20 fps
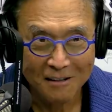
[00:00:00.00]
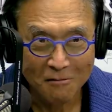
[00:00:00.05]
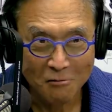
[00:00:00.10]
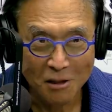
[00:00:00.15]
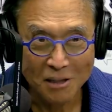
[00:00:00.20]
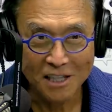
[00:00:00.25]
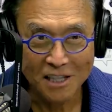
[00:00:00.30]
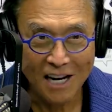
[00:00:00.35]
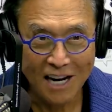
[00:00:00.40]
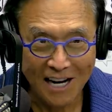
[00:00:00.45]

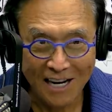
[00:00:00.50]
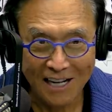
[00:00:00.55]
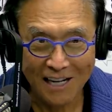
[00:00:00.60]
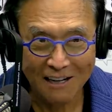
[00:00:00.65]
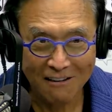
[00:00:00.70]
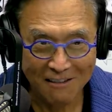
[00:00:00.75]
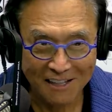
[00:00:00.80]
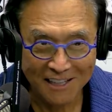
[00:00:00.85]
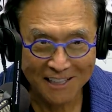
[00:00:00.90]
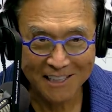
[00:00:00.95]
which I
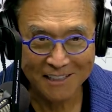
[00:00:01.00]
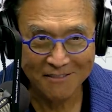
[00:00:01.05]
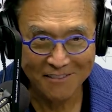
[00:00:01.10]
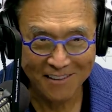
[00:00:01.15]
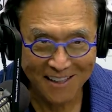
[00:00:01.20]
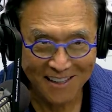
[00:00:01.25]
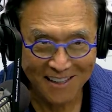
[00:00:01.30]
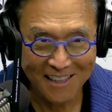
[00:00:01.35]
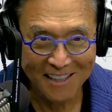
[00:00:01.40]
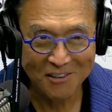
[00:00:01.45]
highly
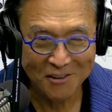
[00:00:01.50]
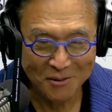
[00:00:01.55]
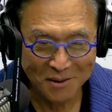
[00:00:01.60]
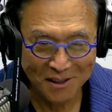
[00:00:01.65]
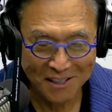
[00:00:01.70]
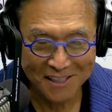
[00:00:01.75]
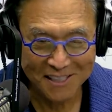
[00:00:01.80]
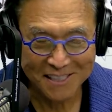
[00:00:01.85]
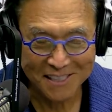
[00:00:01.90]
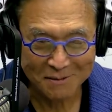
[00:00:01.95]
recommend
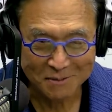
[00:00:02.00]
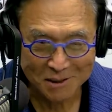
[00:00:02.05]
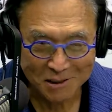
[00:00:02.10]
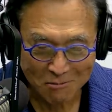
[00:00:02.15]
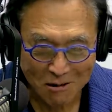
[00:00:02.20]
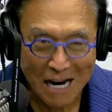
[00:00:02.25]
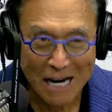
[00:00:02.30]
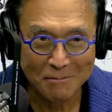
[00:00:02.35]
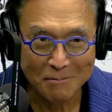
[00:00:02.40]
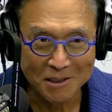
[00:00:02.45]
everybody
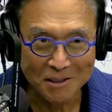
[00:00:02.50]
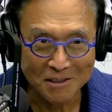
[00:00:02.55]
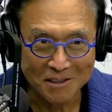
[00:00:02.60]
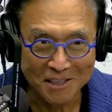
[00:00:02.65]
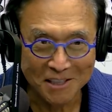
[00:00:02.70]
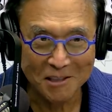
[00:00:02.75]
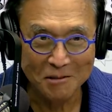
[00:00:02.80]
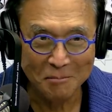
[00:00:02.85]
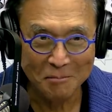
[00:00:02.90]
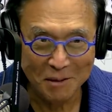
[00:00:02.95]
subscribe
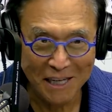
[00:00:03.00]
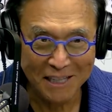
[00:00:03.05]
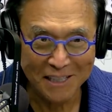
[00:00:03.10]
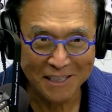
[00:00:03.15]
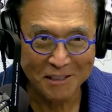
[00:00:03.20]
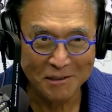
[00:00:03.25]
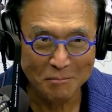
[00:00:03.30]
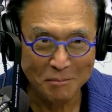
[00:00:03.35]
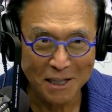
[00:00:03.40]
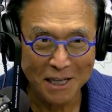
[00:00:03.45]
to, it'll
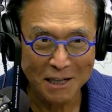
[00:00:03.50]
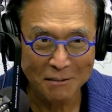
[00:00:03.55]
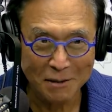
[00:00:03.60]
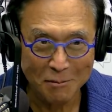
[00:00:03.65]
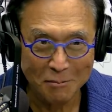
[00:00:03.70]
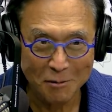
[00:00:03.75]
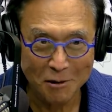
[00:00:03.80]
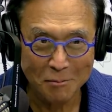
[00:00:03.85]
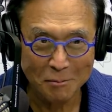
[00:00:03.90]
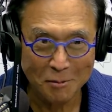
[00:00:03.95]
make you money,
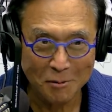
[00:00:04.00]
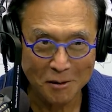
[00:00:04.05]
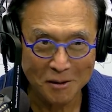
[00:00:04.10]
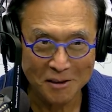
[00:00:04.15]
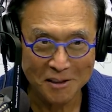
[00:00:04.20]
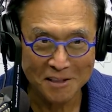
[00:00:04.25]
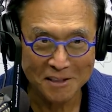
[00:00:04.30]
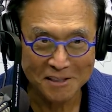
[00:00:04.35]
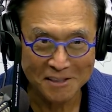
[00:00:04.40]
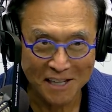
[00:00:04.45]
but more
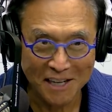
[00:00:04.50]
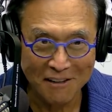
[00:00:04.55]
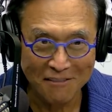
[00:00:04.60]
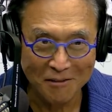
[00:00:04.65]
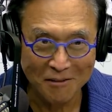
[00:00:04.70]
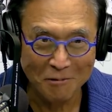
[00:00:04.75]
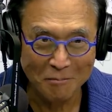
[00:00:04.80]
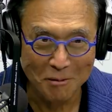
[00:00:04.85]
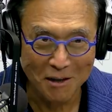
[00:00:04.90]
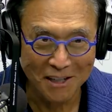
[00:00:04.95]
importantly, save
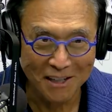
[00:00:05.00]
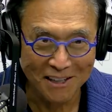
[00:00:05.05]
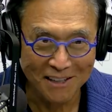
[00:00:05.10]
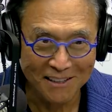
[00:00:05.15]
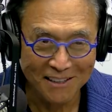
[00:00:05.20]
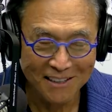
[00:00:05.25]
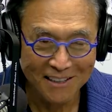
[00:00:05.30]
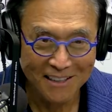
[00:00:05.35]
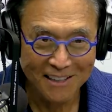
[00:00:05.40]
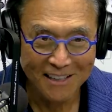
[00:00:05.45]
you money.
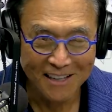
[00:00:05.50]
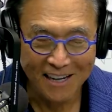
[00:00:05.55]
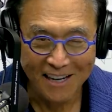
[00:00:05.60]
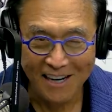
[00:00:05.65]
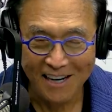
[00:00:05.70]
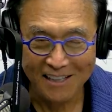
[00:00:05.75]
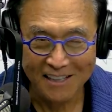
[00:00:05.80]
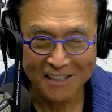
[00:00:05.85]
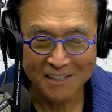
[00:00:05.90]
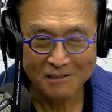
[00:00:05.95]

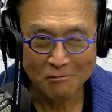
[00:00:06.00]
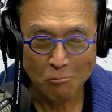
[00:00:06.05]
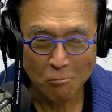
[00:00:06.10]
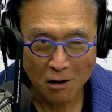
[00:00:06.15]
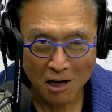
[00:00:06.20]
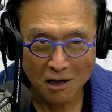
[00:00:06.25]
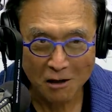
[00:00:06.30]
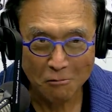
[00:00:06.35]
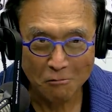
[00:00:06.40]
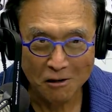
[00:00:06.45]
And it's
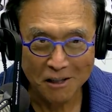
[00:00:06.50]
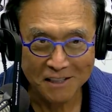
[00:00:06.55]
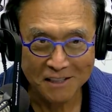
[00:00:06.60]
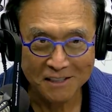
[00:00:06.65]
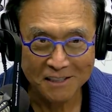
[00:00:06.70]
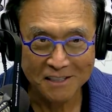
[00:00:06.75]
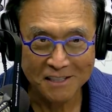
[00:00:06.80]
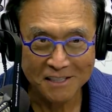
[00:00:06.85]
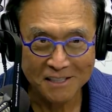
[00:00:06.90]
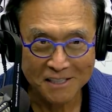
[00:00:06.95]
well
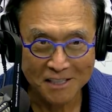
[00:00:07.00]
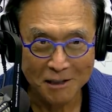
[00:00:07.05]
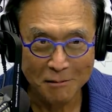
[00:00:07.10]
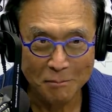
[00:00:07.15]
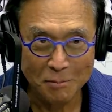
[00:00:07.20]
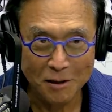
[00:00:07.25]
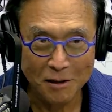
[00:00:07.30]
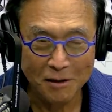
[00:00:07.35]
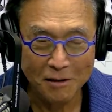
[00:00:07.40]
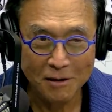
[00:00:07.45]
written,
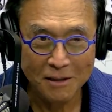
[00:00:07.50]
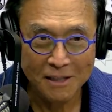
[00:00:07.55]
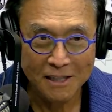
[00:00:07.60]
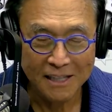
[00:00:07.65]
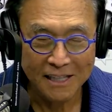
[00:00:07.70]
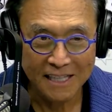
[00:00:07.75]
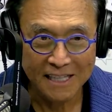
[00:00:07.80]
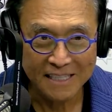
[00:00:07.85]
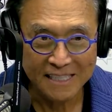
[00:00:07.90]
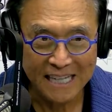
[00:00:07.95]
simple.
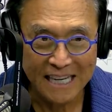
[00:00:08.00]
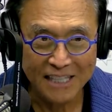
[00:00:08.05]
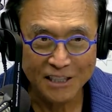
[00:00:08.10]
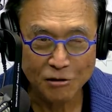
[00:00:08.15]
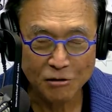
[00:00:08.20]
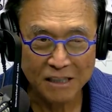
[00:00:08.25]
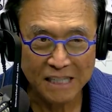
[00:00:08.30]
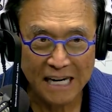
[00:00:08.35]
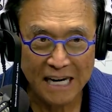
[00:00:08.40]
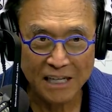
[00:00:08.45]
It's
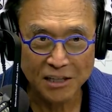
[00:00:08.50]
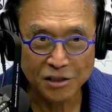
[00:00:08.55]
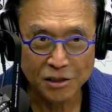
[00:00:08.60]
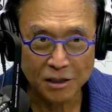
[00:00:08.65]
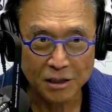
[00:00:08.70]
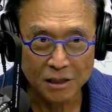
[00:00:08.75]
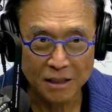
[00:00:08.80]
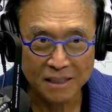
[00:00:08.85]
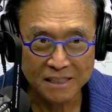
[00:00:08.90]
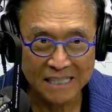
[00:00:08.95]

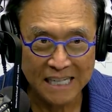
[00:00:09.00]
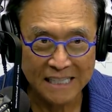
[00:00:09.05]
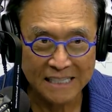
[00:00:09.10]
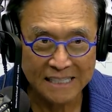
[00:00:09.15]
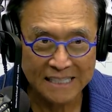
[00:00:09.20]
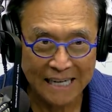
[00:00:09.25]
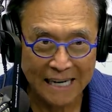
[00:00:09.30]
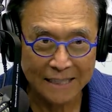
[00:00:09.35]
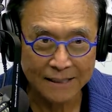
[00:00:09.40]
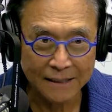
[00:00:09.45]
educational. It's not
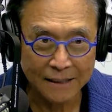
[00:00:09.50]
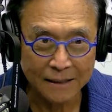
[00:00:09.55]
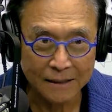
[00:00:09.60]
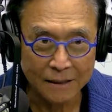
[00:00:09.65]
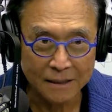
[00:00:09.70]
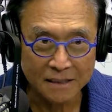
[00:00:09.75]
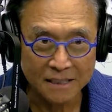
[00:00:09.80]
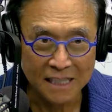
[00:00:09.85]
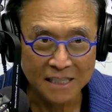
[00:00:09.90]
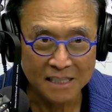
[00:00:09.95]

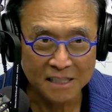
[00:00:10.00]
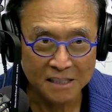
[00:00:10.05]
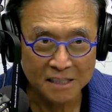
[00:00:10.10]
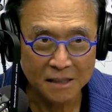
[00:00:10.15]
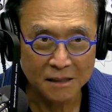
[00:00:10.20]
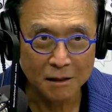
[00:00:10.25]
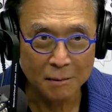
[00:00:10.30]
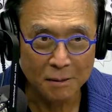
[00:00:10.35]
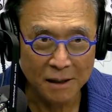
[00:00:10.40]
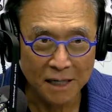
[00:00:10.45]
technical. It's not just
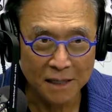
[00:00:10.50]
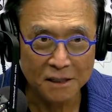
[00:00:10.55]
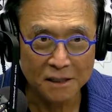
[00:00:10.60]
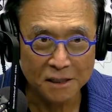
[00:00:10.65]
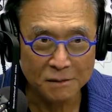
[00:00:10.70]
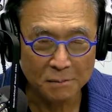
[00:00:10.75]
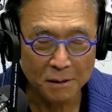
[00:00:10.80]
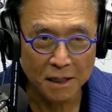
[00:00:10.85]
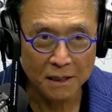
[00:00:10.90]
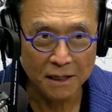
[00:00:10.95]
telling you buy
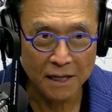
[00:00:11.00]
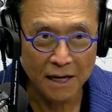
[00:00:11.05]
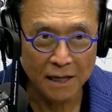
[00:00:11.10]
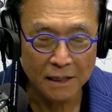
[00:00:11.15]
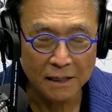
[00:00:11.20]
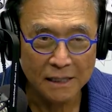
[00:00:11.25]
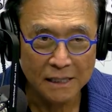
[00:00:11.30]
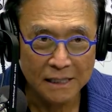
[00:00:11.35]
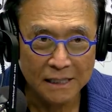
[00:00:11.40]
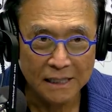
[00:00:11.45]
this, buy
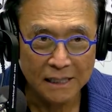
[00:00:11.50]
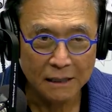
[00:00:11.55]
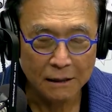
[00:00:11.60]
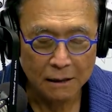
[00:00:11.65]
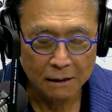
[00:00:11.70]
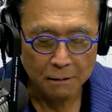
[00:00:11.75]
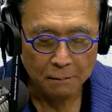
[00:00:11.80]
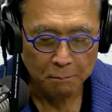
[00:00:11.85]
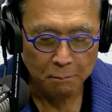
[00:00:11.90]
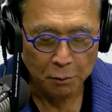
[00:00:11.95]
that.
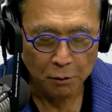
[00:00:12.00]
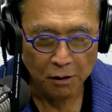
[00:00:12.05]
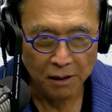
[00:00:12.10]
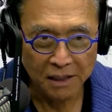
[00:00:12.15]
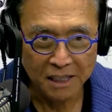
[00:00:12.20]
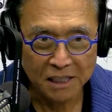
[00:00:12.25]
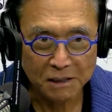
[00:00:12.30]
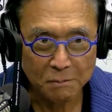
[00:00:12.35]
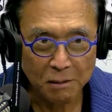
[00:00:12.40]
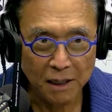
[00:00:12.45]
Bert
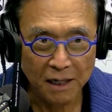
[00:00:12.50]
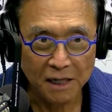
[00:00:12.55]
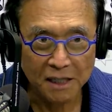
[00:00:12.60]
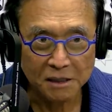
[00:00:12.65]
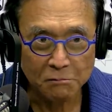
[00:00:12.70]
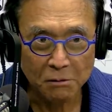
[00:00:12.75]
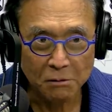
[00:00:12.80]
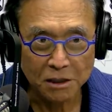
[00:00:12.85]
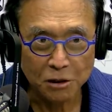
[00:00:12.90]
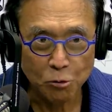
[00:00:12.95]

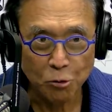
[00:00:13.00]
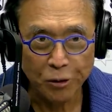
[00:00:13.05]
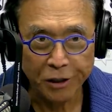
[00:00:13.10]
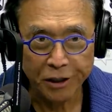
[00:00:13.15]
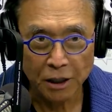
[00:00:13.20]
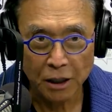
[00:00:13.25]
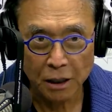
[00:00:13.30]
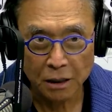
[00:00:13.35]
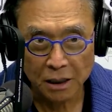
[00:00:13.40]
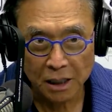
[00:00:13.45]
explains what's
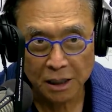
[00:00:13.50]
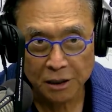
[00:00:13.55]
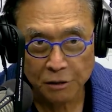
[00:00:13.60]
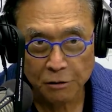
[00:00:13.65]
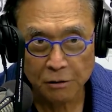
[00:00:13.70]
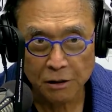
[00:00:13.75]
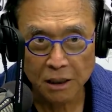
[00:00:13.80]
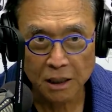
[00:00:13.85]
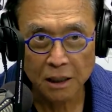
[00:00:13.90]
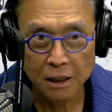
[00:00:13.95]
going on
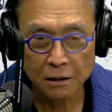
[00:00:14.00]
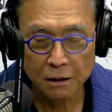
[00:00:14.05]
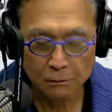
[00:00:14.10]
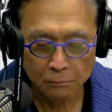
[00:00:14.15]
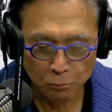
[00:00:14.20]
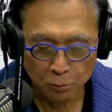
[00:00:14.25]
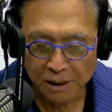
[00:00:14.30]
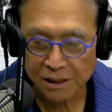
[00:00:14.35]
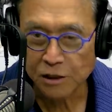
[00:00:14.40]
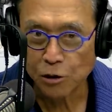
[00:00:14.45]
underneath
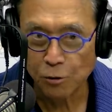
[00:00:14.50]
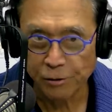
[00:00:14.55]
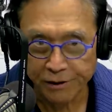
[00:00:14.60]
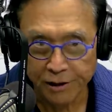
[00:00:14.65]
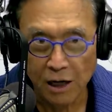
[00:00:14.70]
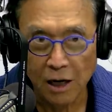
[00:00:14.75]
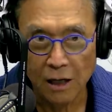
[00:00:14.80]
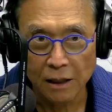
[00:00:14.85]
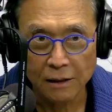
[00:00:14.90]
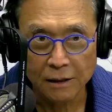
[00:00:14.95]
what's going
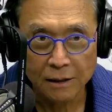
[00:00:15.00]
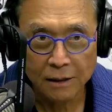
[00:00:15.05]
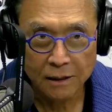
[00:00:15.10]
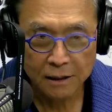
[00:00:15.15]
on.